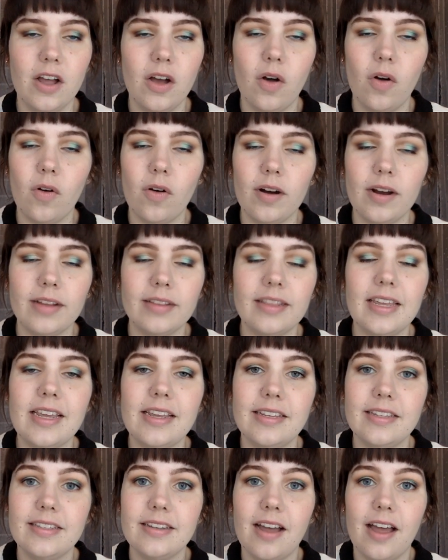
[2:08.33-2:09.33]
Or at
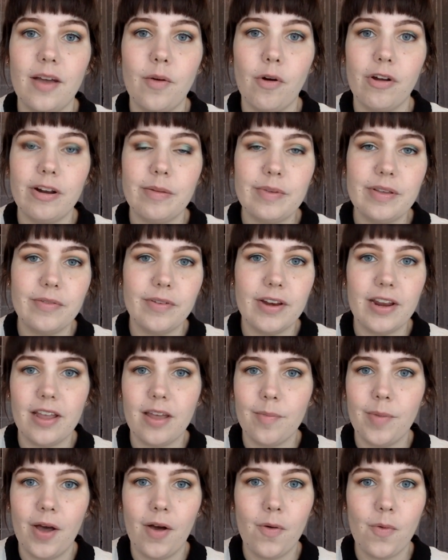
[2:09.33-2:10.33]
least I want to be reading
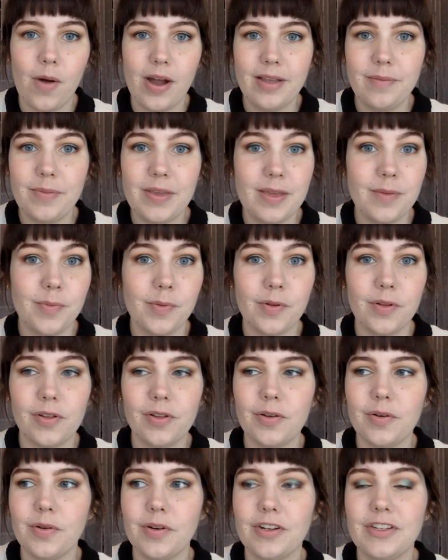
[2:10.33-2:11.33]
about white people
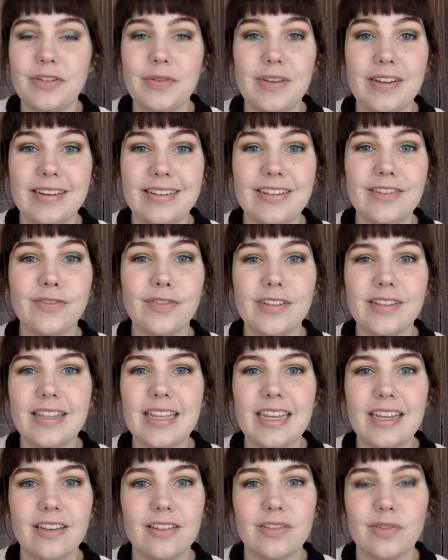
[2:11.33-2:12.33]
who are doing different
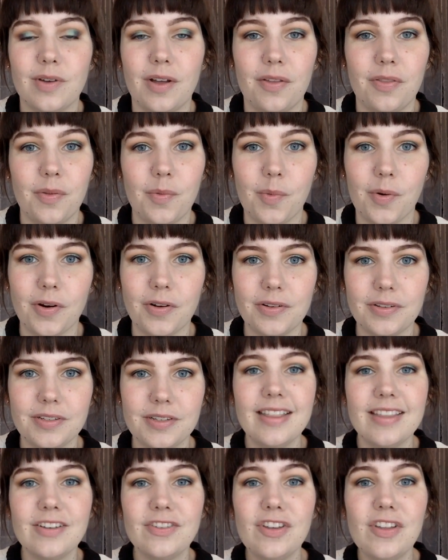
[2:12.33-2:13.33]
things around the world.
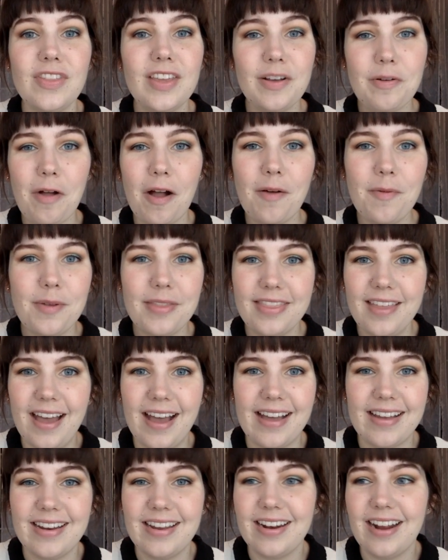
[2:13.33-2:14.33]
There's nothing wrong with
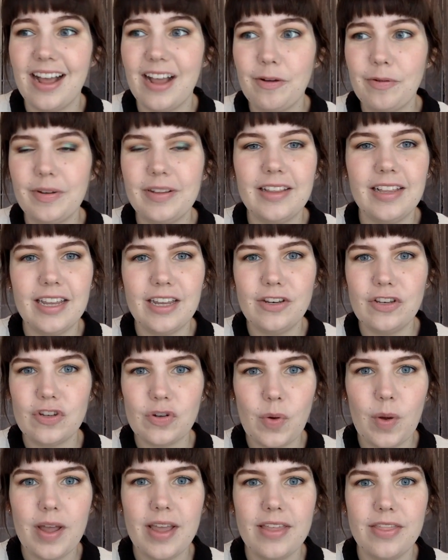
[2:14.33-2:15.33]
that, and I really
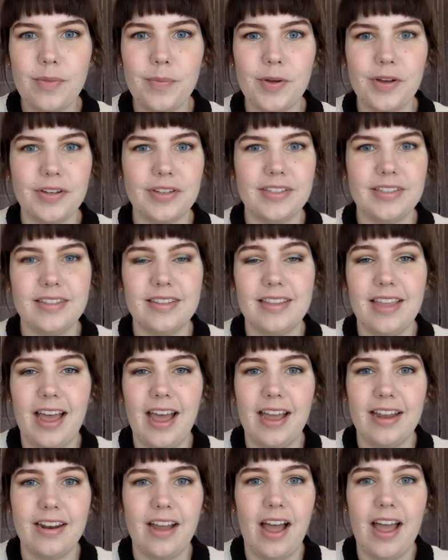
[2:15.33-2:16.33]
enjoy the books
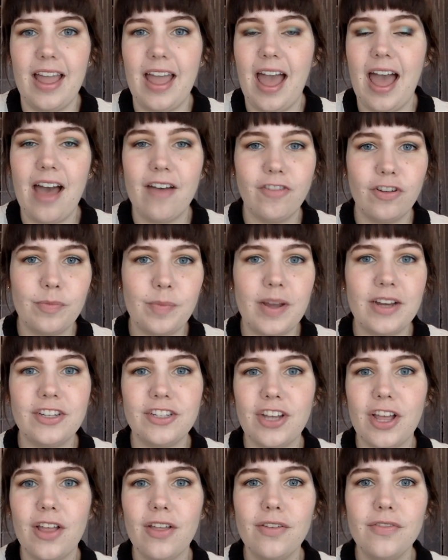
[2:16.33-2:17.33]
that I have on my
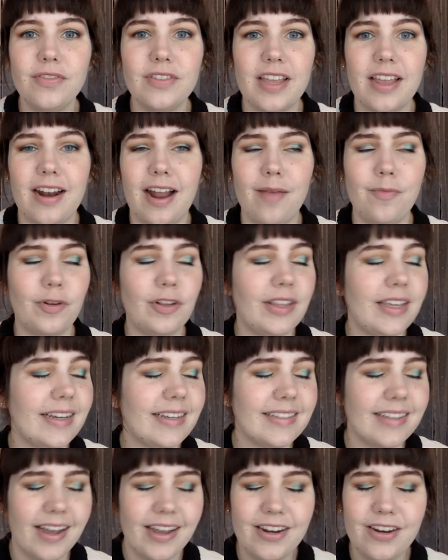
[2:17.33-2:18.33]
shelves, and I'm really
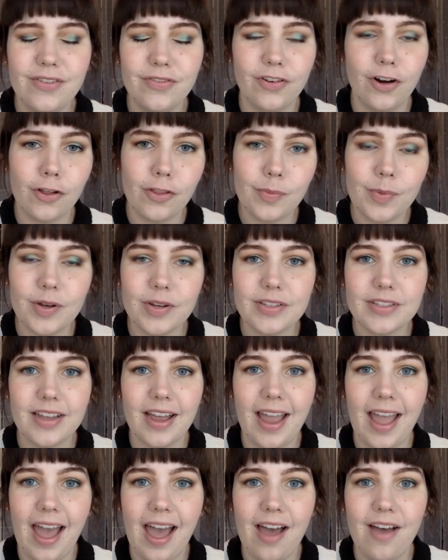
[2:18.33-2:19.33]
excited for all the books
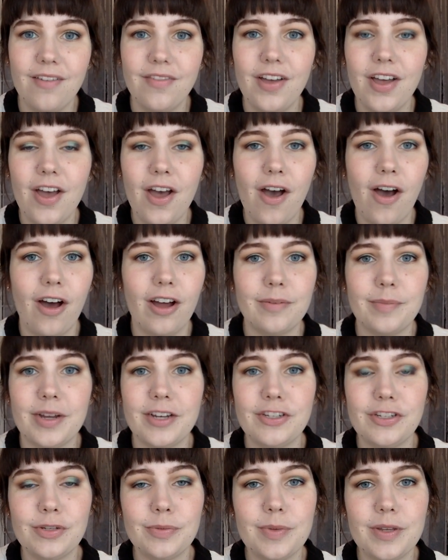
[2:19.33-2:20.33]
I have on
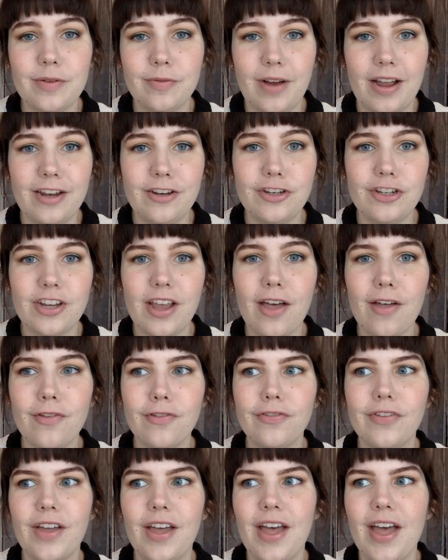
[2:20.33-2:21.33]
my to-be-read
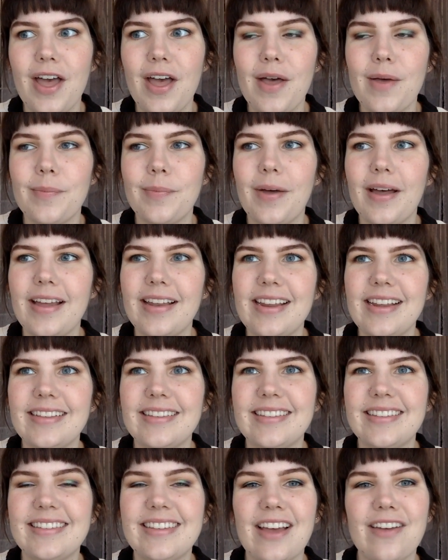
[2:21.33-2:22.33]
shelf. But
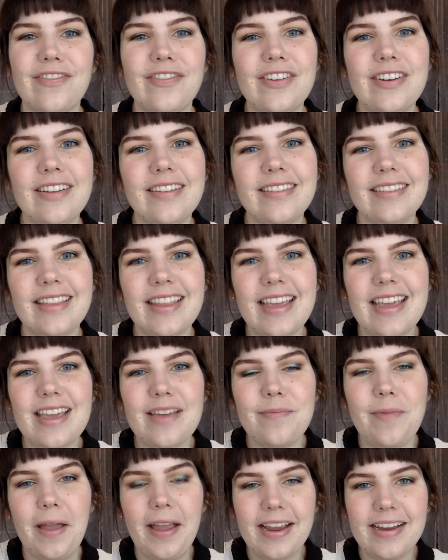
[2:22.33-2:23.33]
it's definitely
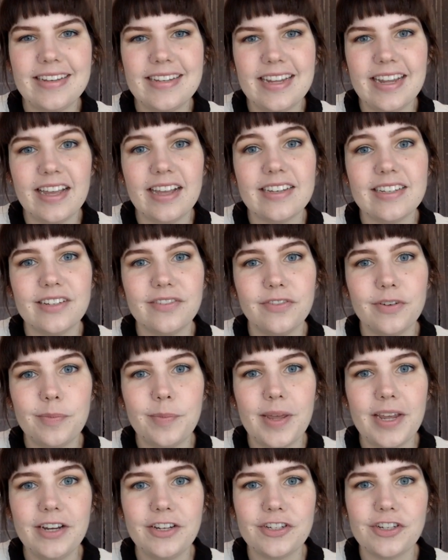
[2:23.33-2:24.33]
painting a different
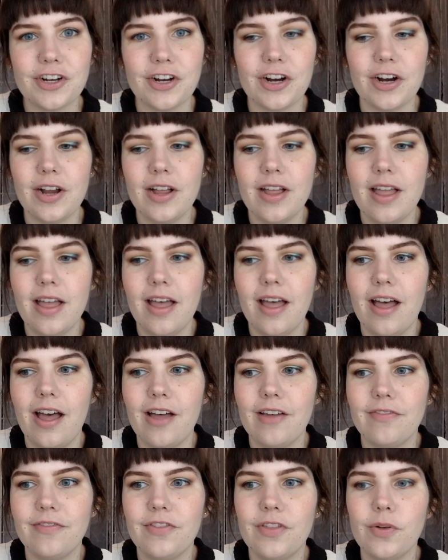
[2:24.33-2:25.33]
picture
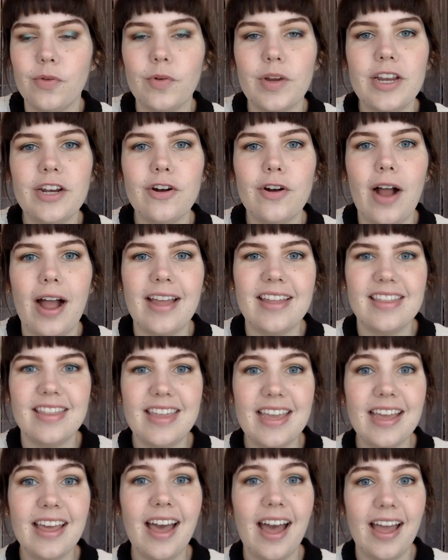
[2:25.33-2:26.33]
of the reader I
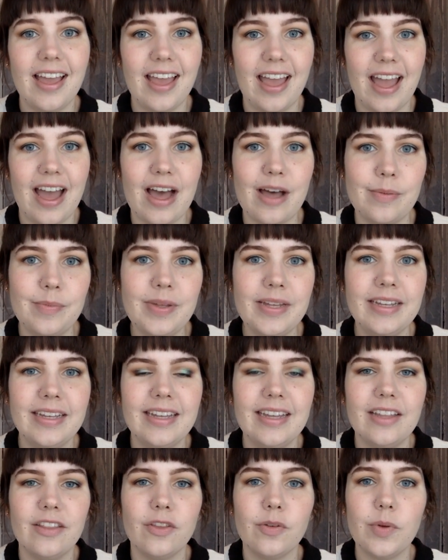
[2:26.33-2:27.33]
think I am,
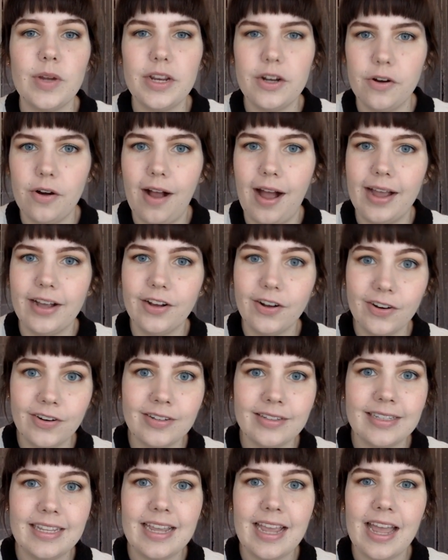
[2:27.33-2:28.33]
the reader I
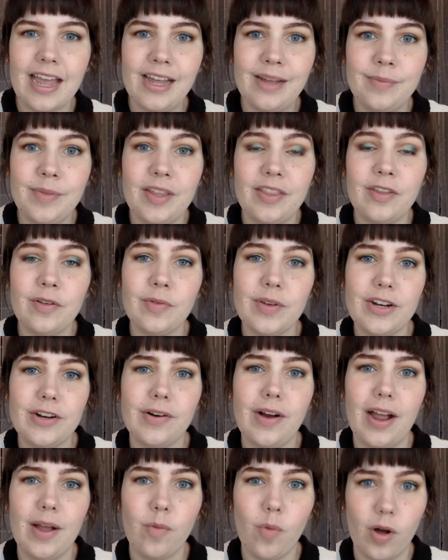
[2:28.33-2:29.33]
currently am, and the reader
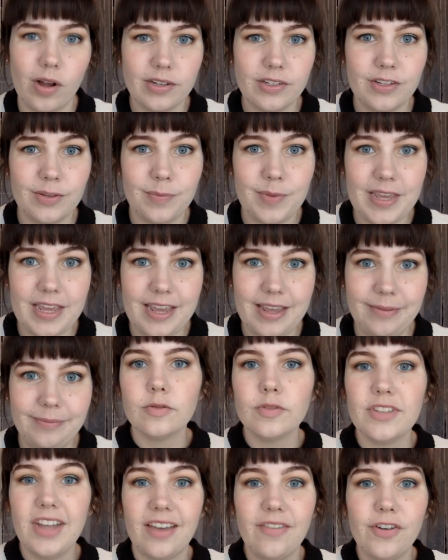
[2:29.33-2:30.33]
I want to be.
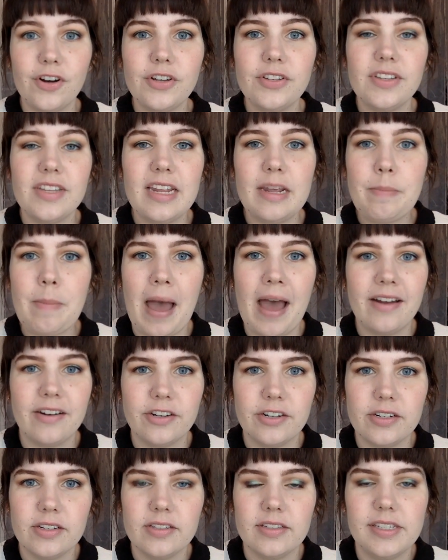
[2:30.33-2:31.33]
Diversity
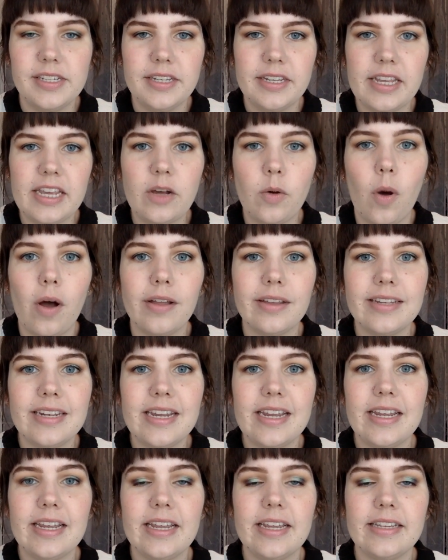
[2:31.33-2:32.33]
matters.
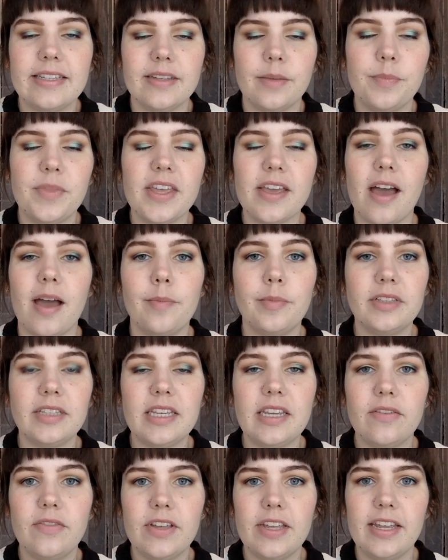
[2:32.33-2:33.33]
Equality is something I
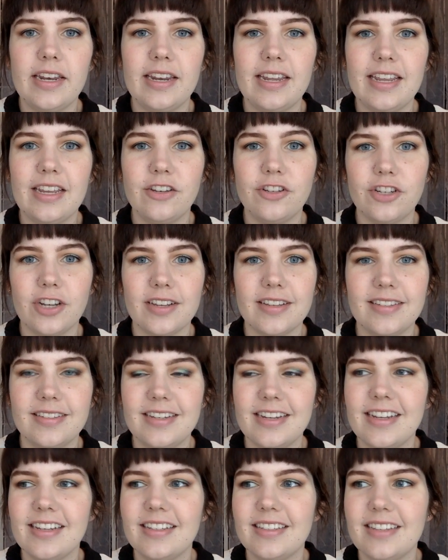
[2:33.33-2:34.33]
believe in.
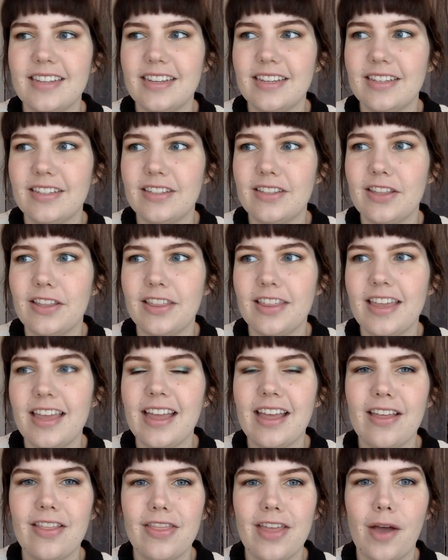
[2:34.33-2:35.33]
Injustice is the
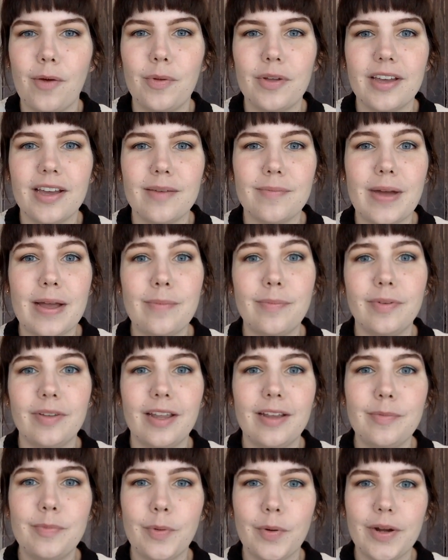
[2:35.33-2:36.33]
thing that will get my
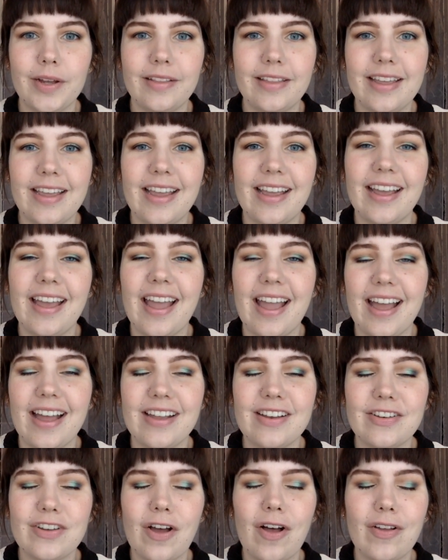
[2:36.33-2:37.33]
blood boiling
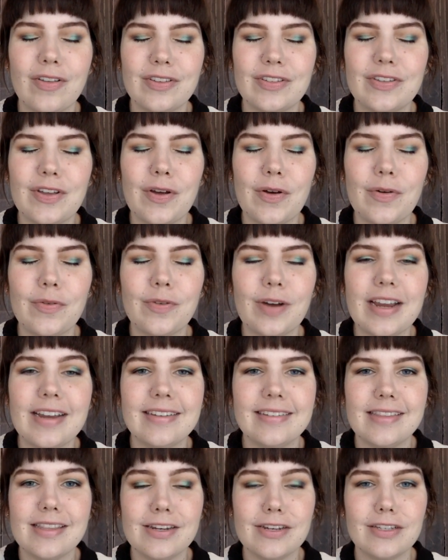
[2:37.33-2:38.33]
and also
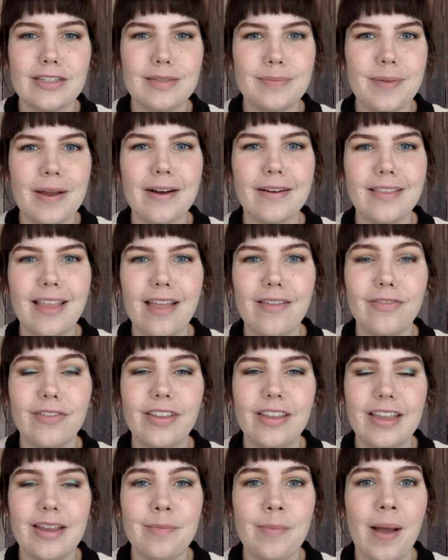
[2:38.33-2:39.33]
raise the despair
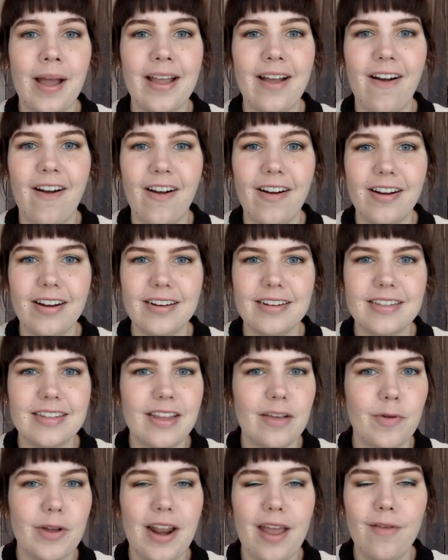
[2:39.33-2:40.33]
level in my heart
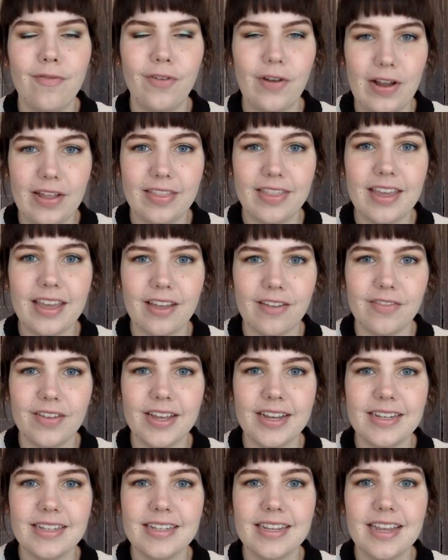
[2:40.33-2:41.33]
whenever I think of
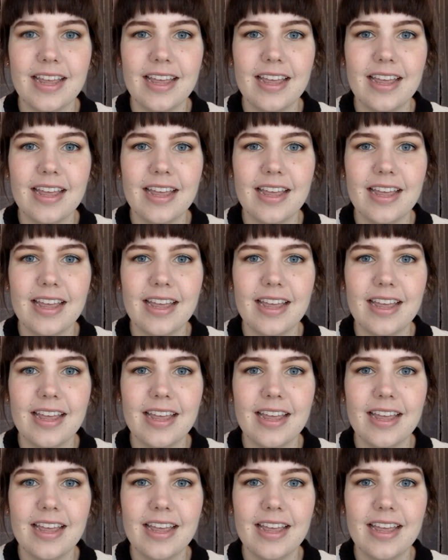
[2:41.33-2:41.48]
it.